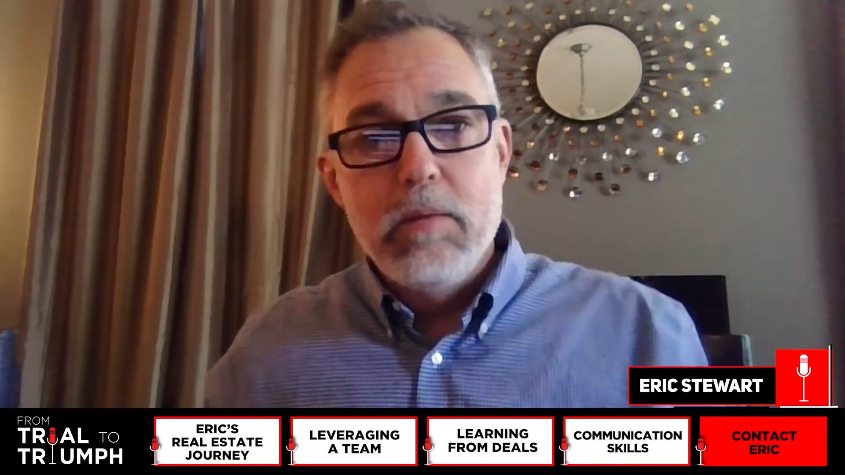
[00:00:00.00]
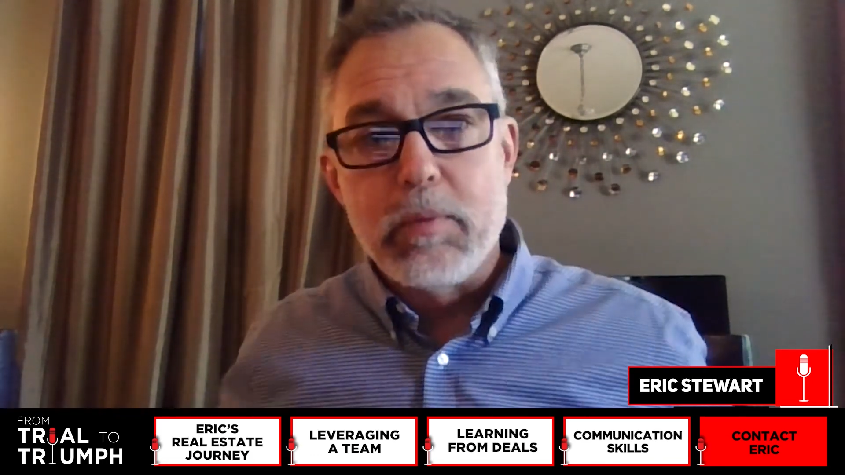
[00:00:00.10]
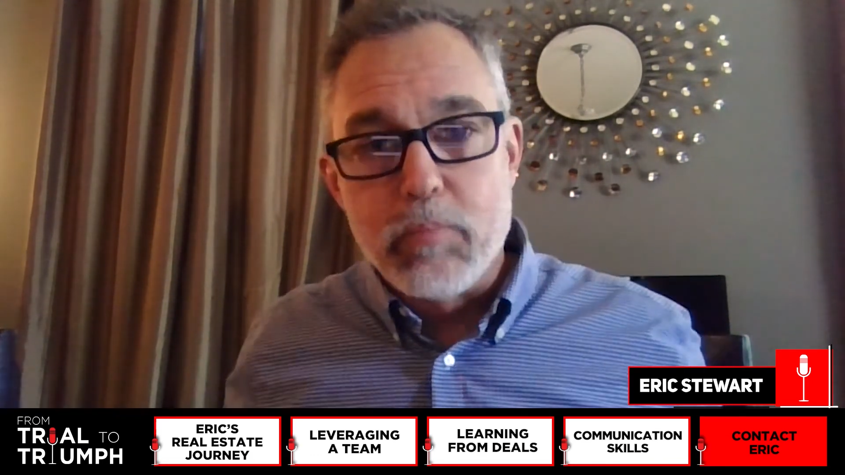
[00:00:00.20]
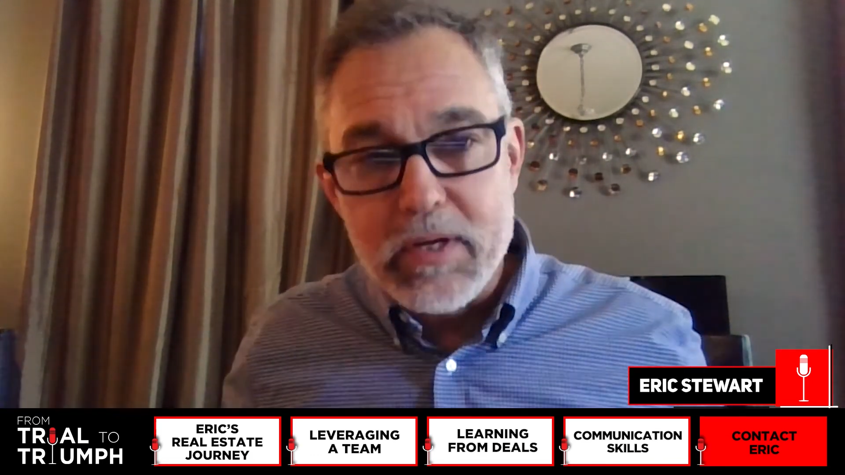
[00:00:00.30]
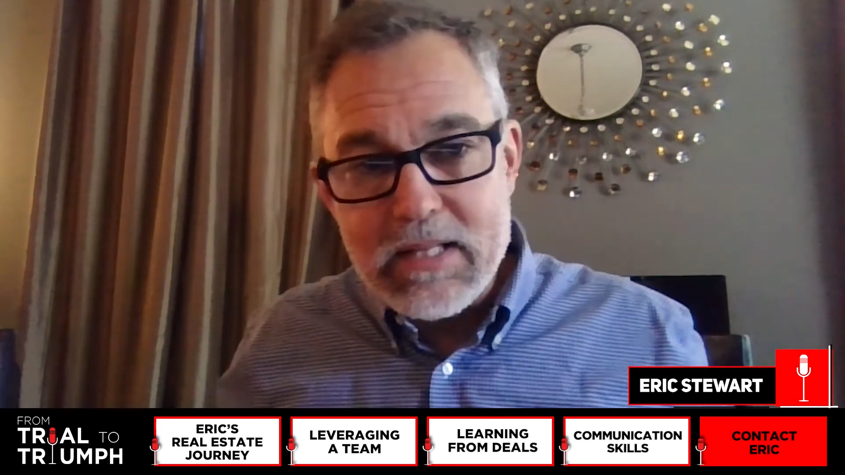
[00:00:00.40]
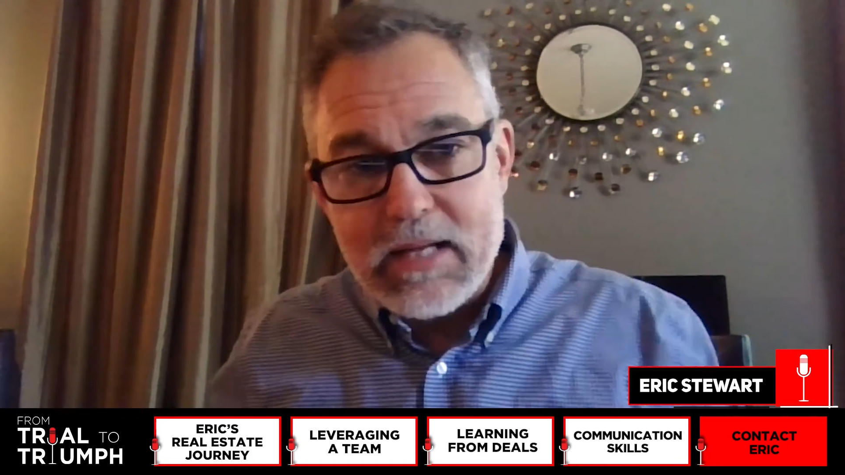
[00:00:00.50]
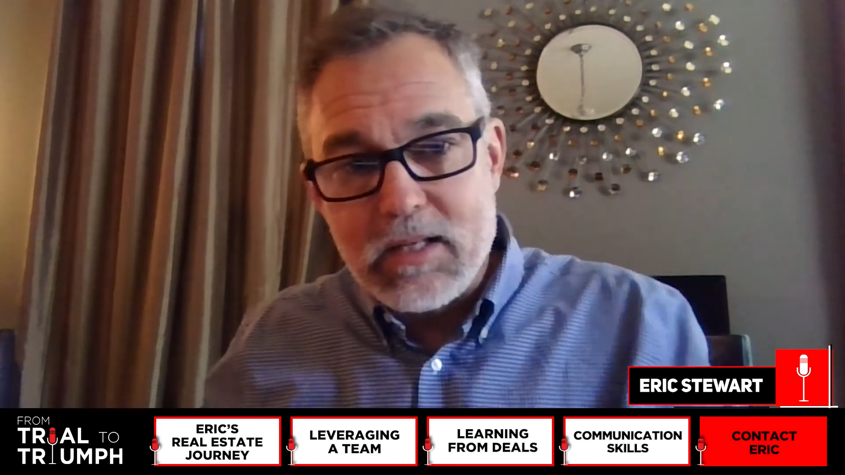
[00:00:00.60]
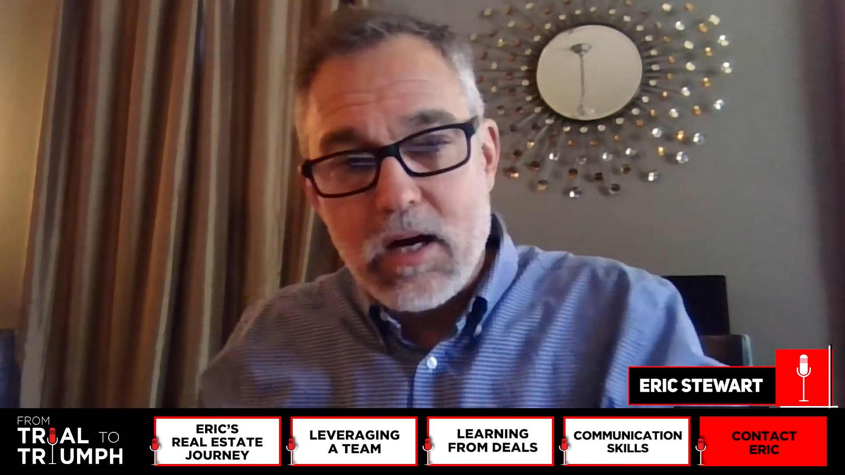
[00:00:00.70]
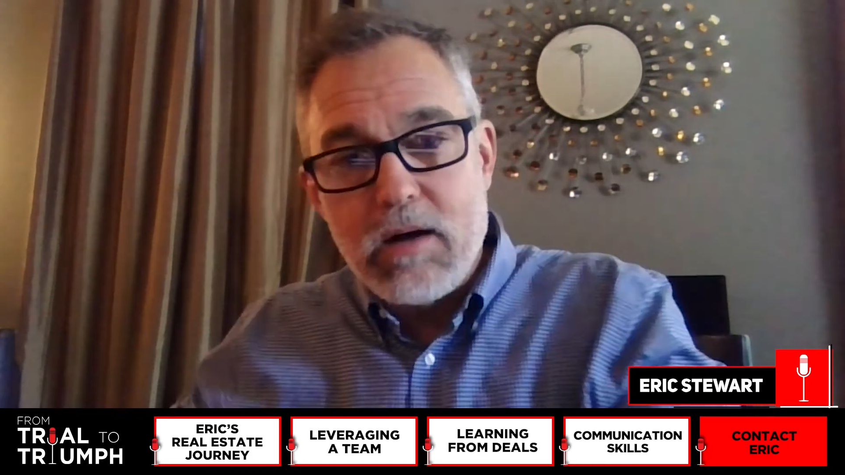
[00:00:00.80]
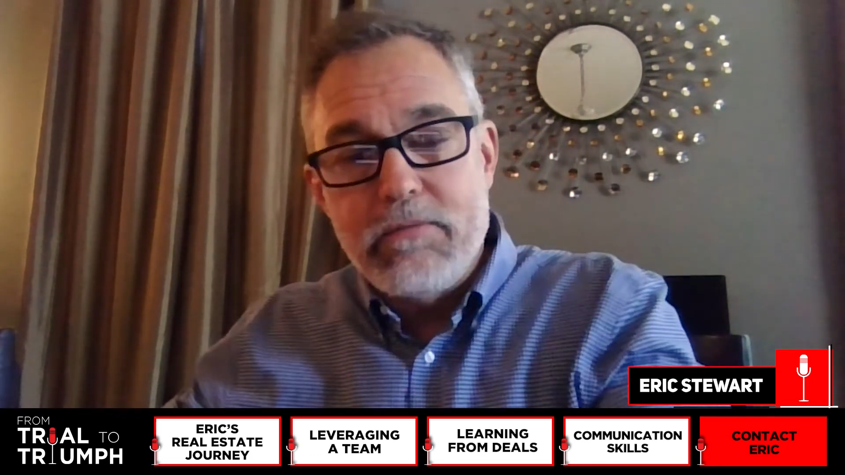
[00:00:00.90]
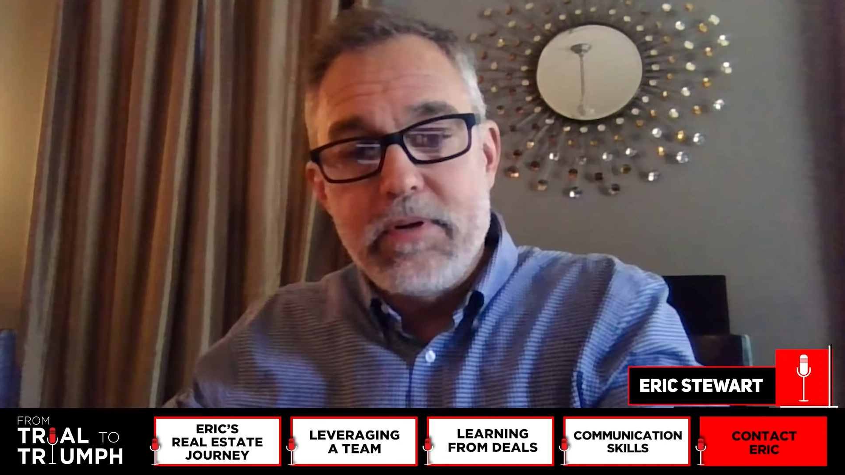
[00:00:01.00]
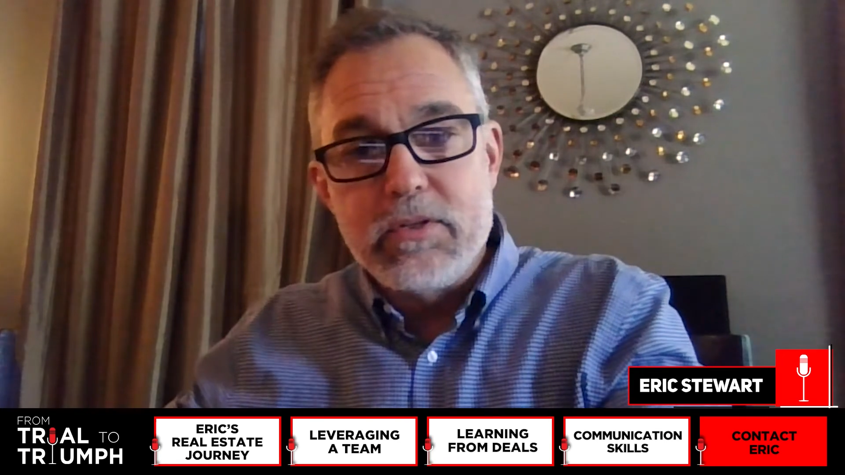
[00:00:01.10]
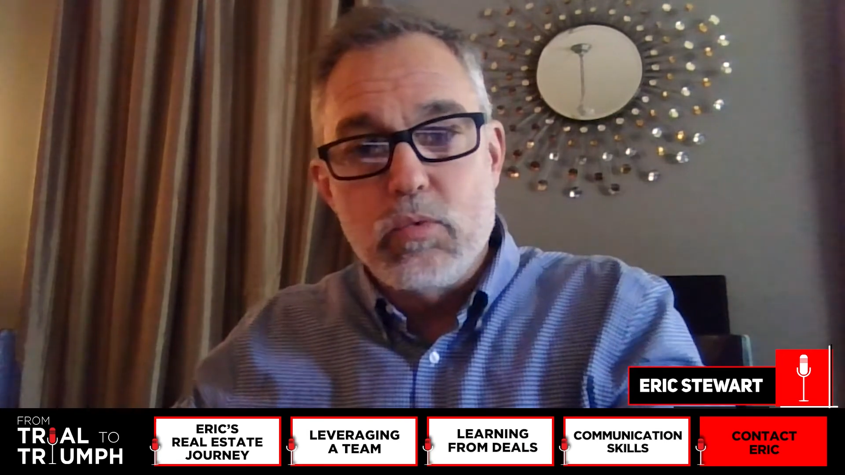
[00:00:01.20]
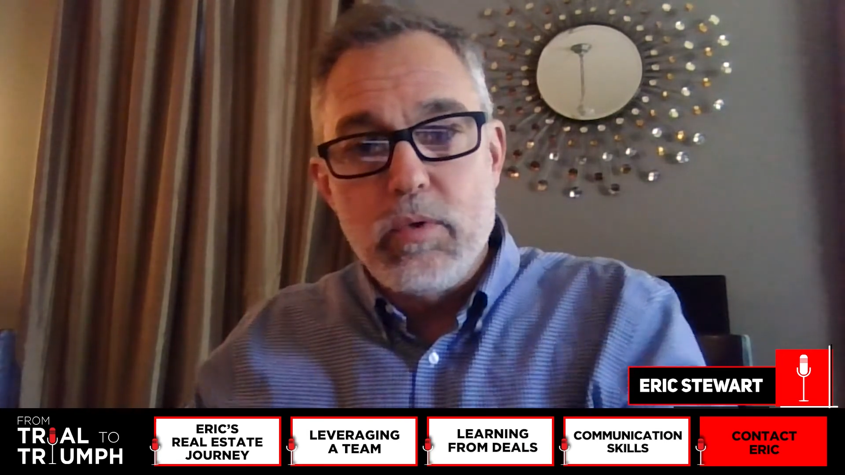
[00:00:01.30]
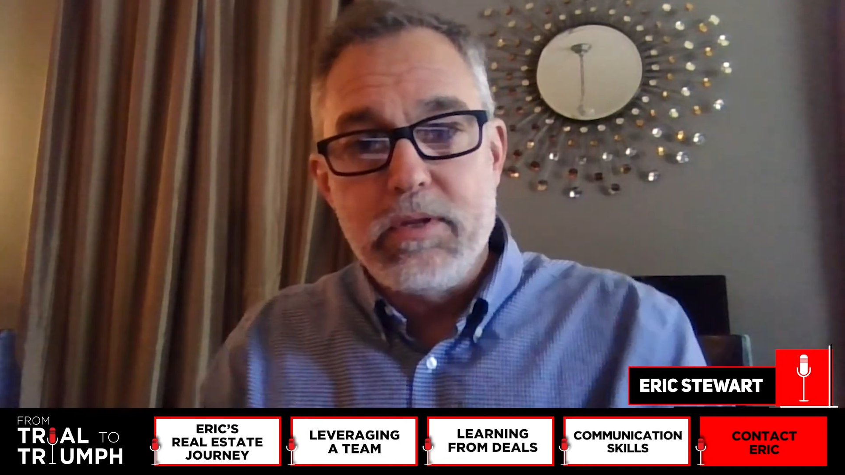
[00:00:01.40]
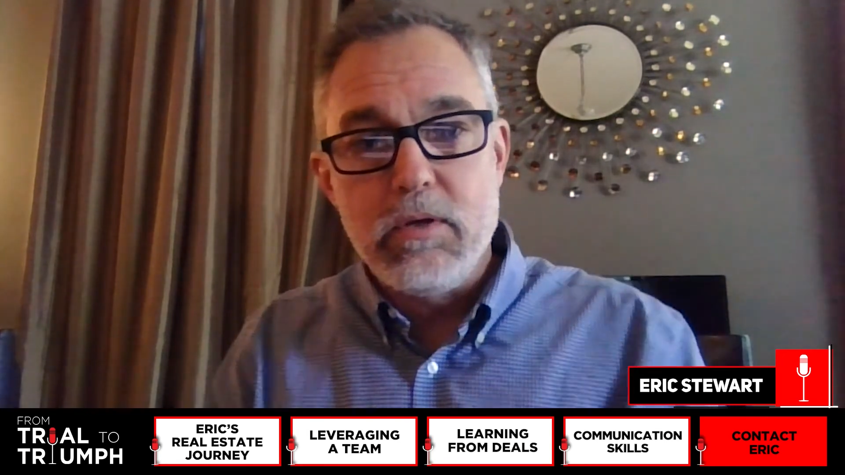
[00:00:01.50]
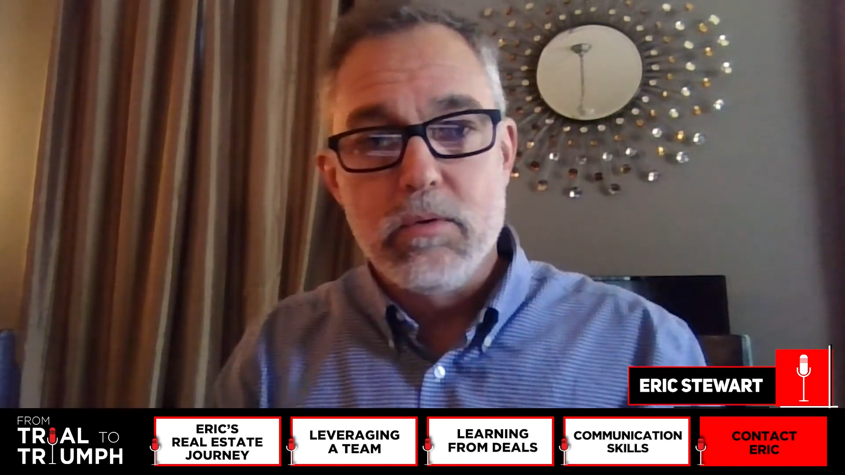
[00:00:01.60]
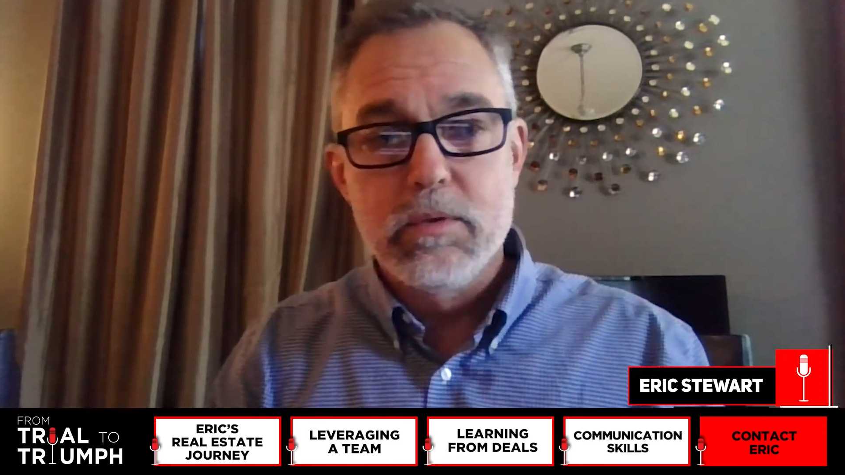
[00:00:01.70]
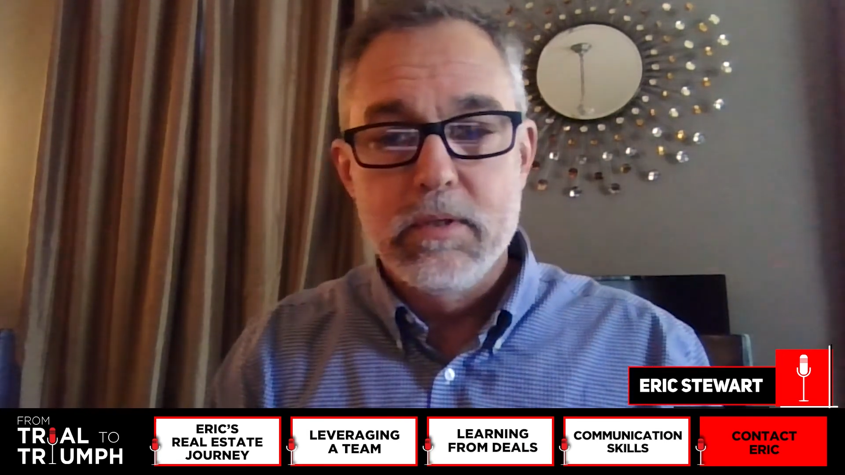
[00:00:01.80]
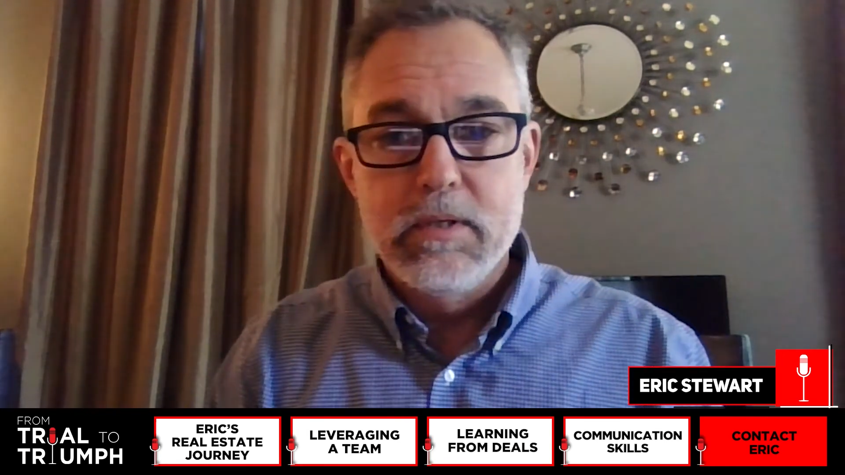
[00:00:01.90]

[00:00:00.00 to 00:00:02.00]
but bring that confidence with you.